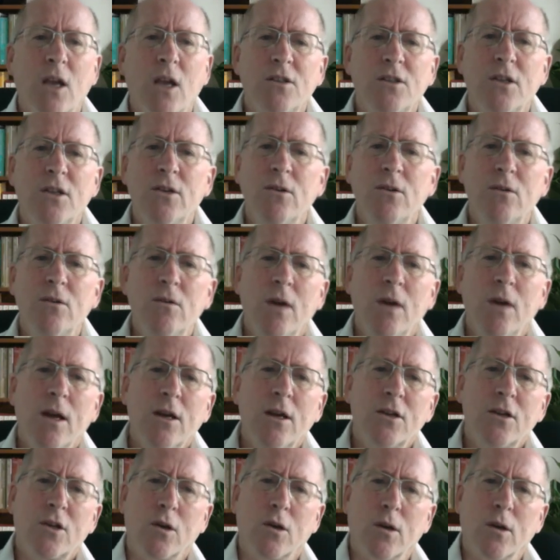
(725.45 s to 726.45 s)
Two
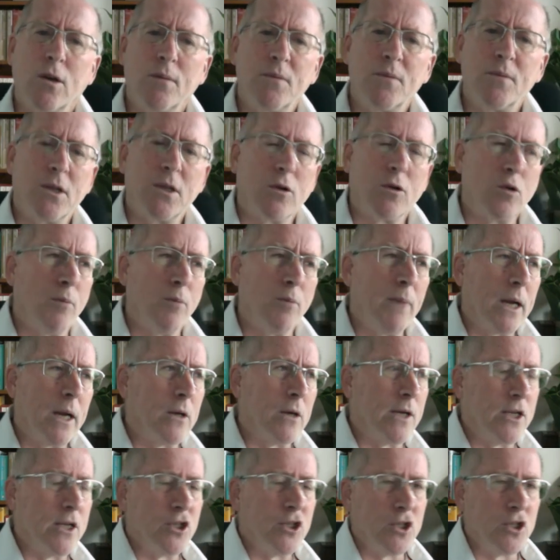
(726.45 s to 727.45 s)
terms that
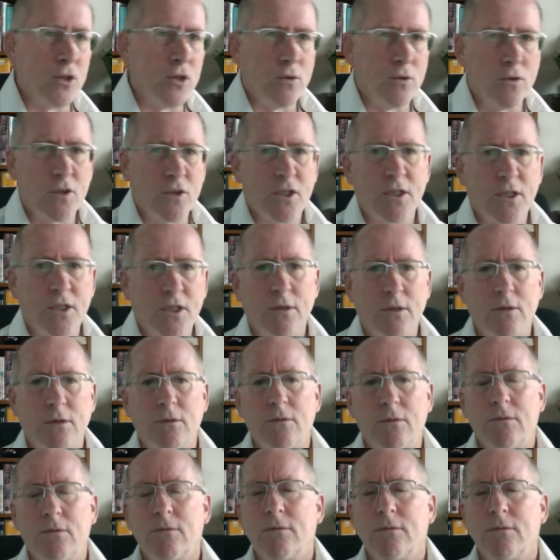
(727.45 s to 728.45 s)
grammarians use to